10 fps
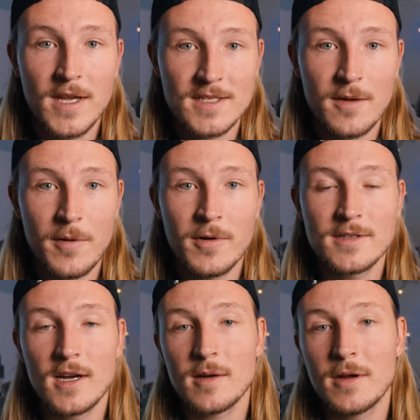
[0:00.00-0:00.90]
Next up, I want to
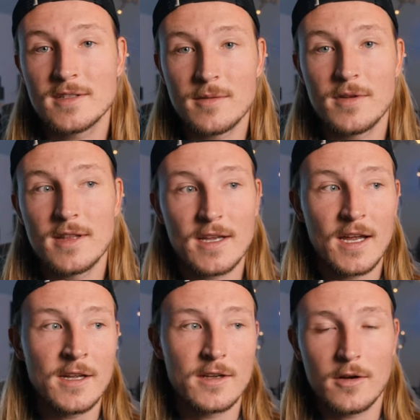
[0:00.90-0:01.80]
talk about something that
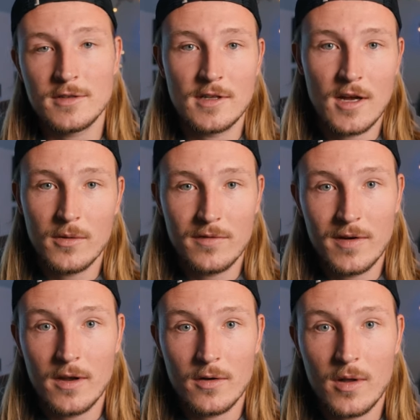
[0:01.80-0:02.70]
kind of goes along with
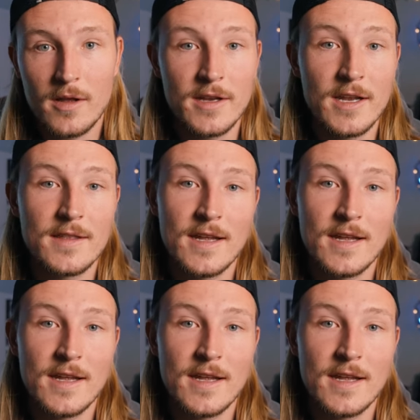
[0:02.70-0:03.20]
video quality, and